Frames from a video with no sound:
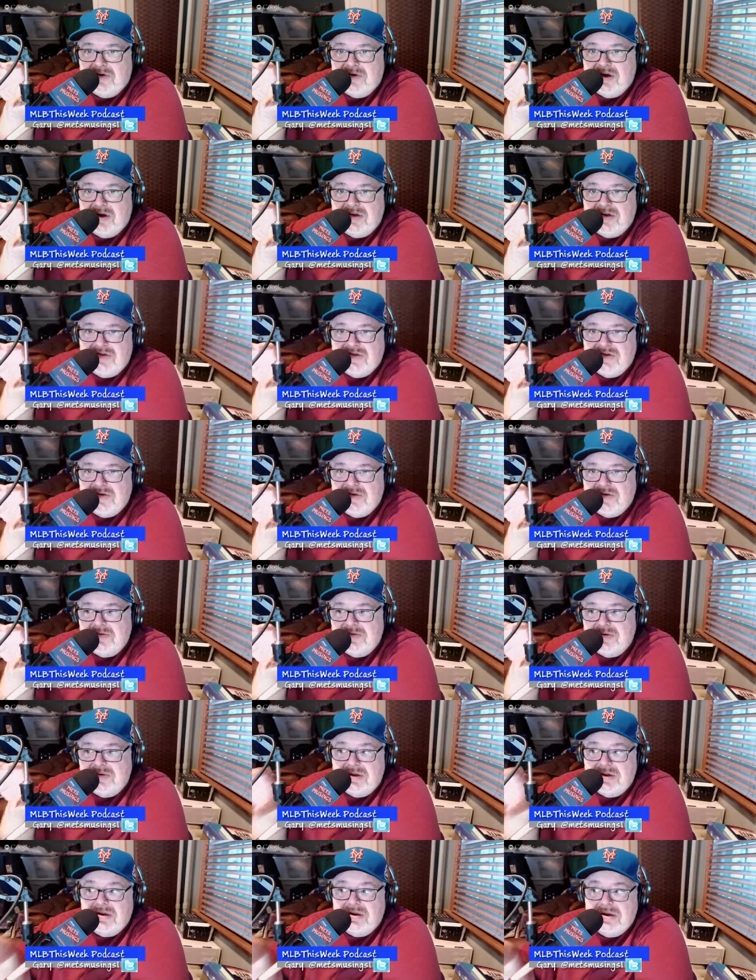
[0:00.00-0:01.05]
zone. And
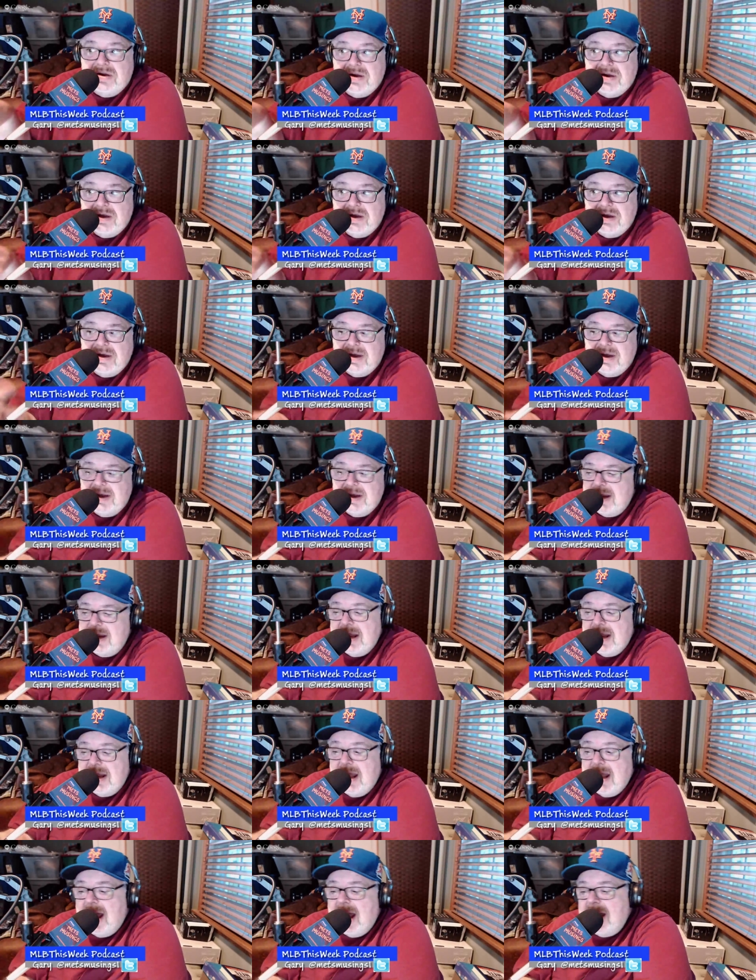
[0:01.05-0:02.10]

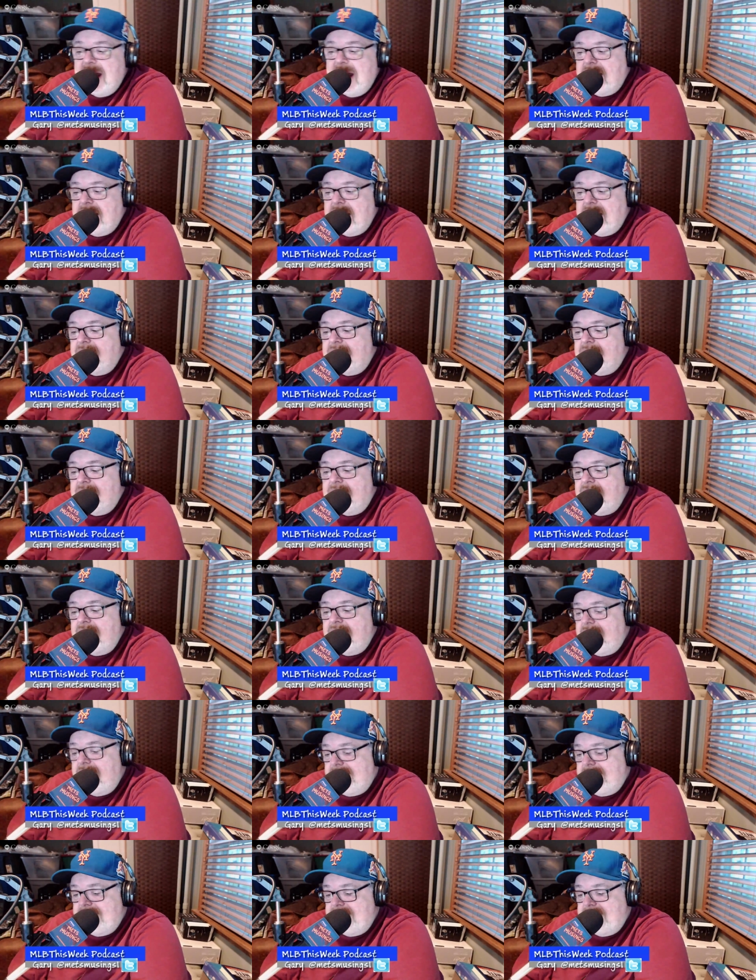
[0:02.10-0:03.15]
I don't know.
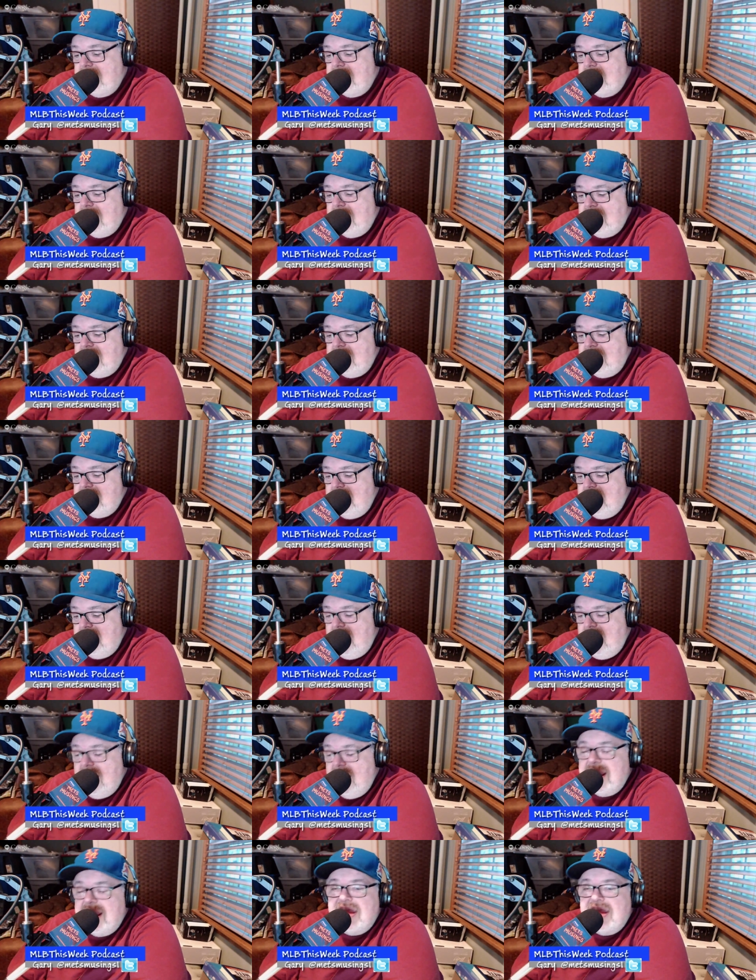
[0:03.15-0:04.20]
I
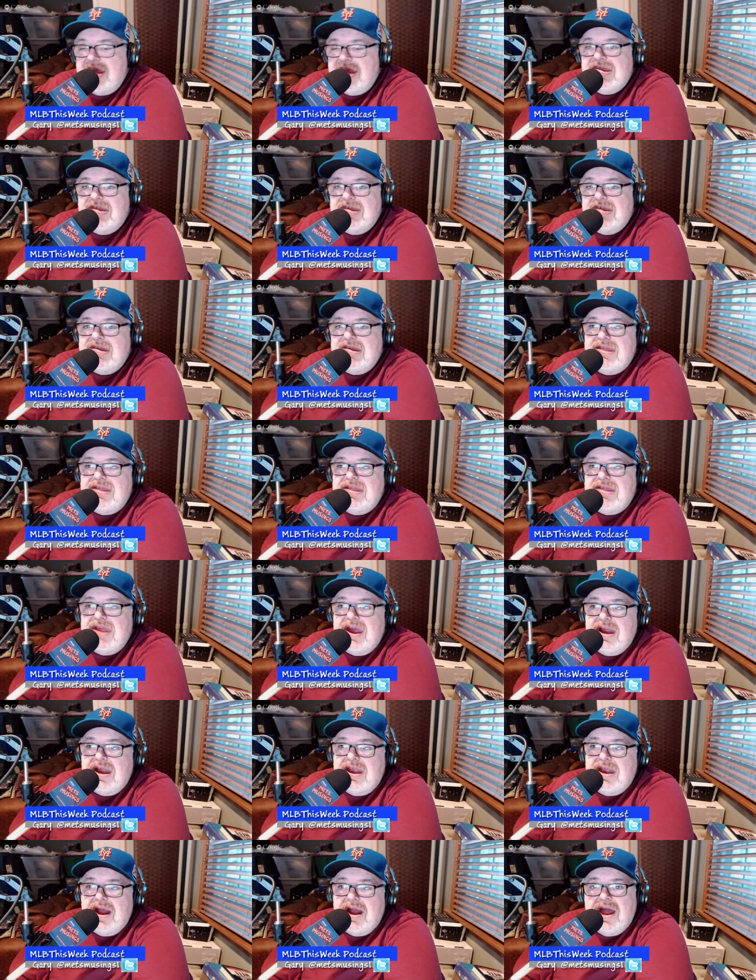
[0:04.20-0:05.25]
guess as a technical
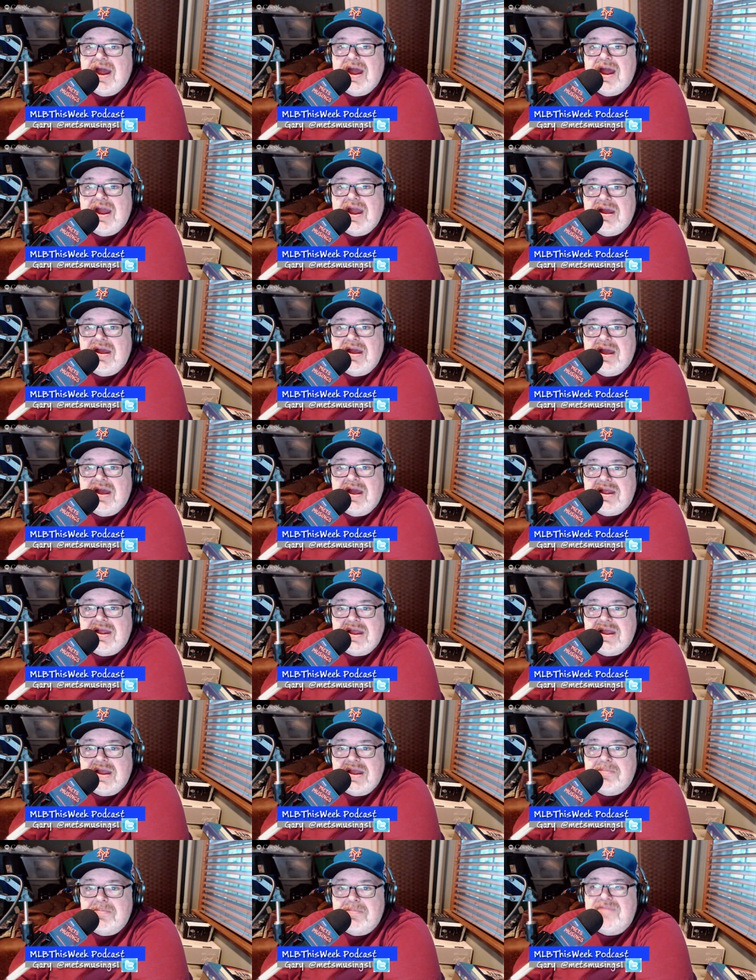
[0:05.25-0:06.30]
guy, I think I'd be
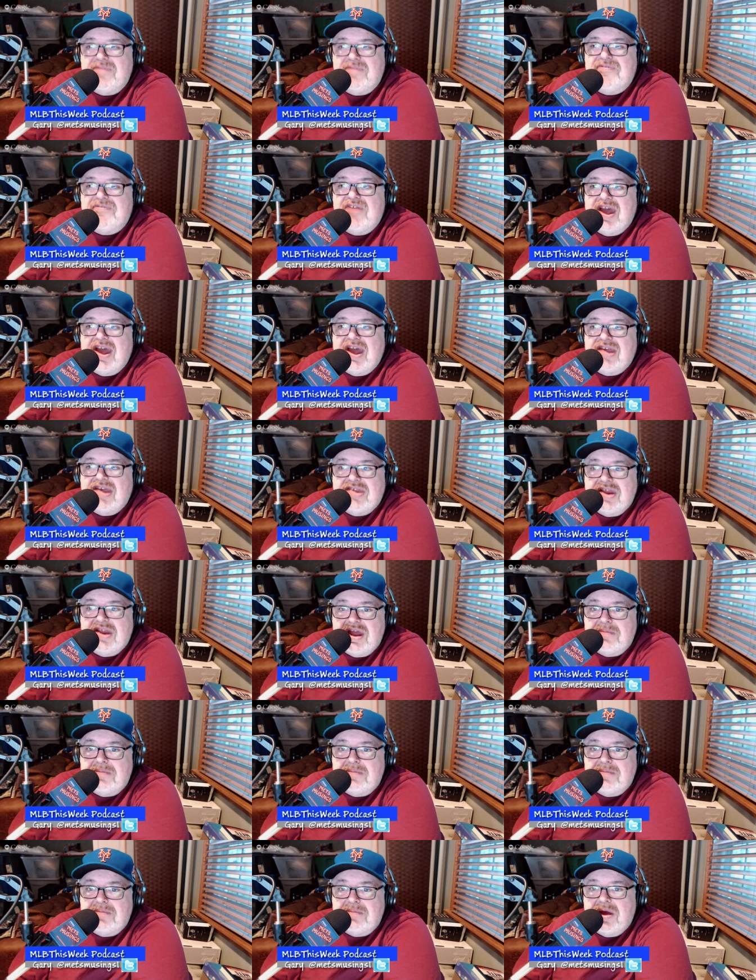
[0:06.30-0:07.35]
fascinated
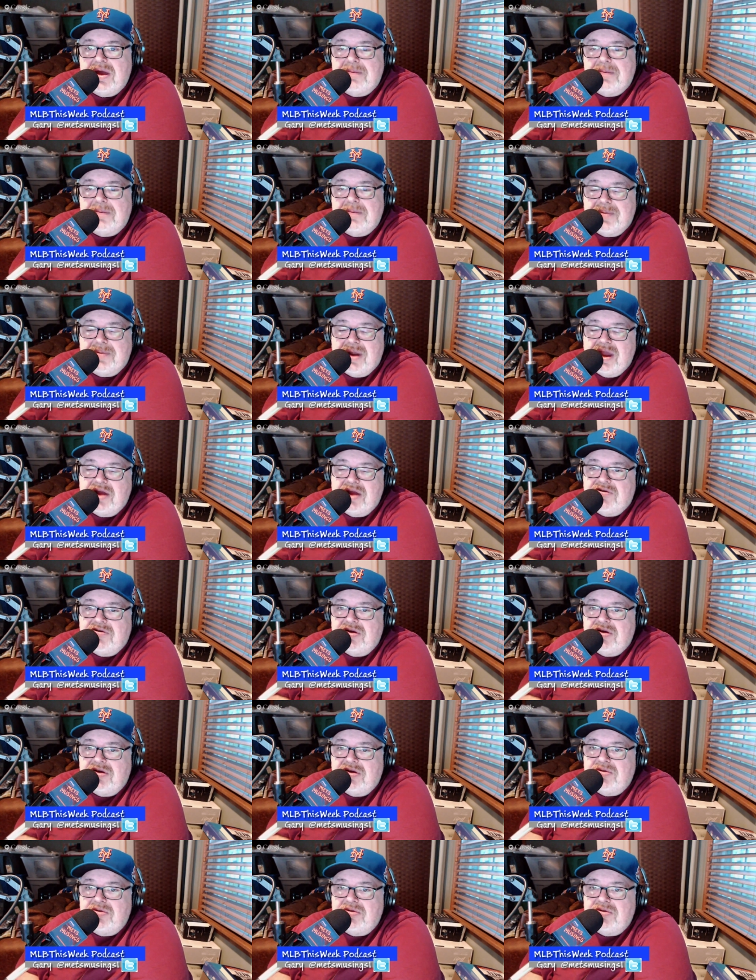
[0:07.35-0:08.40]
by it, but I agree with
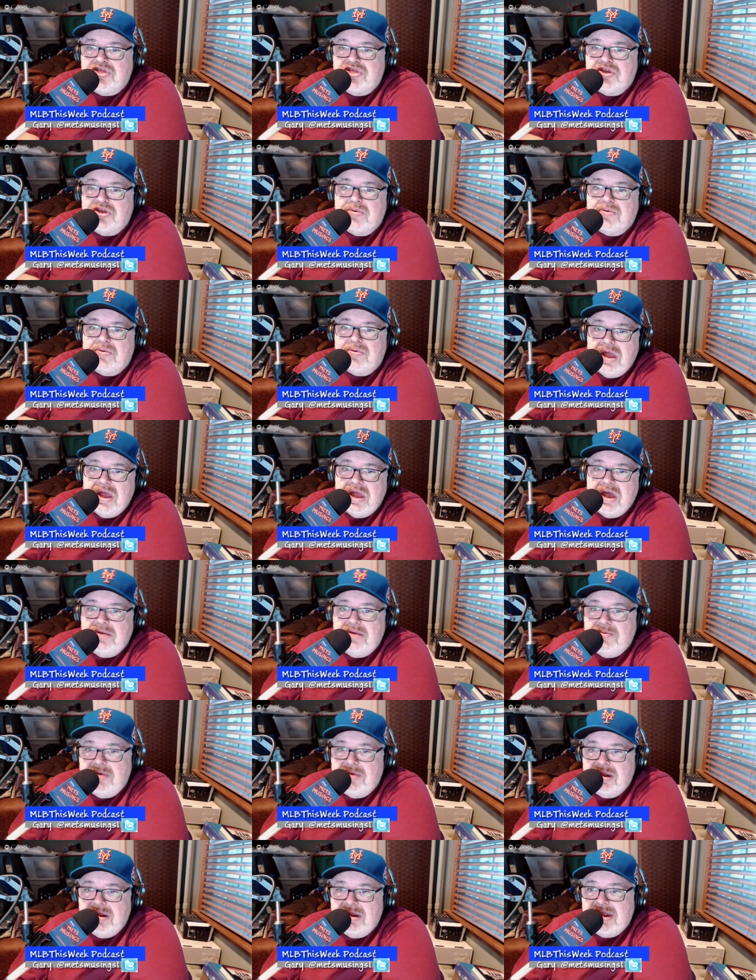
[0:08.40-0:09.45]
you. I don't want to
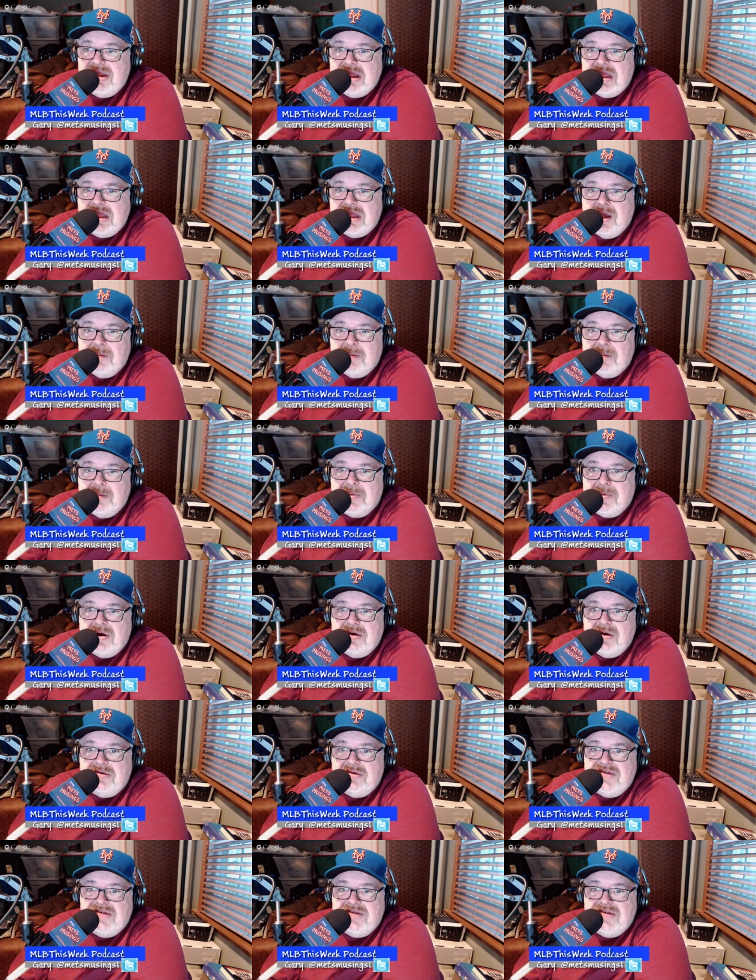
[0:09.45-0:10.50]
take the umpires
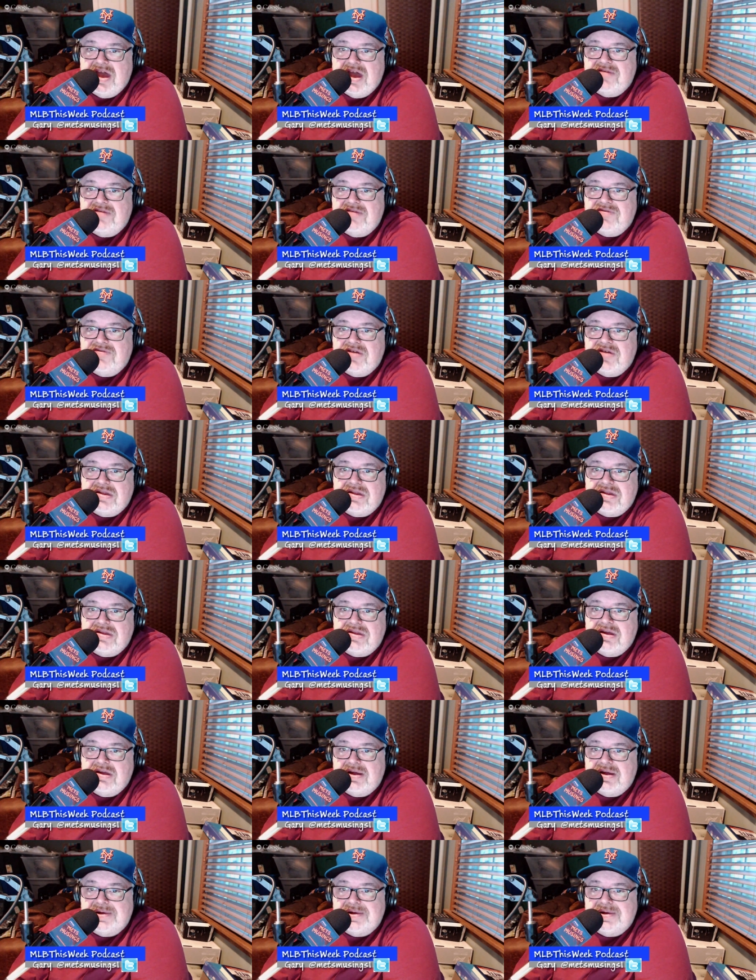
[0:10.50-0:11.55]
out of it
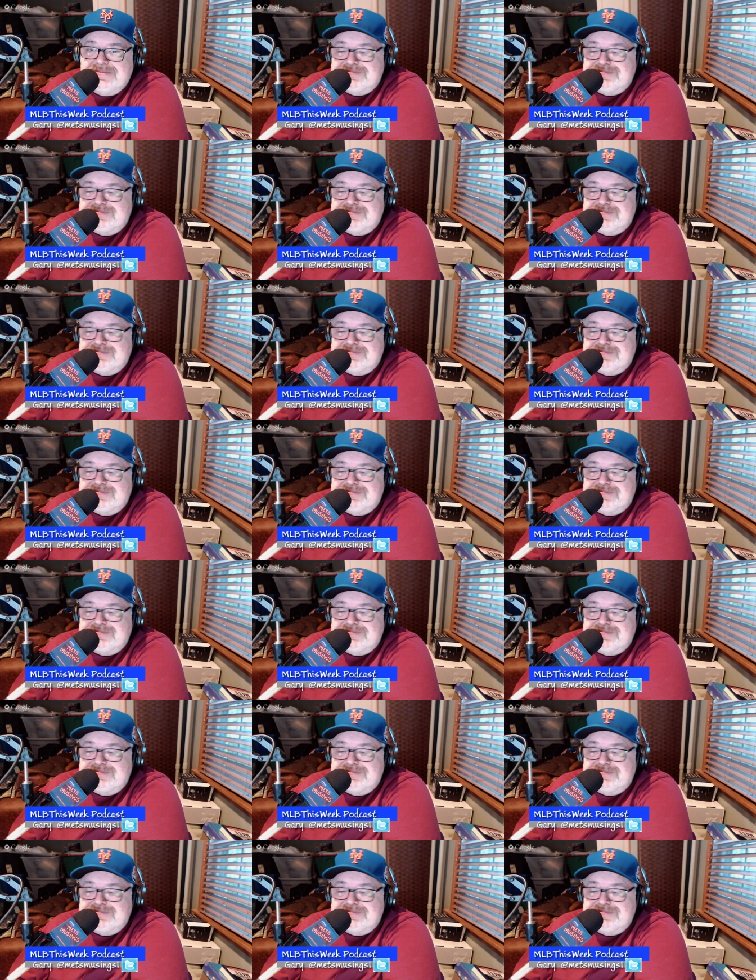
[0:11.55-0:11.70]
too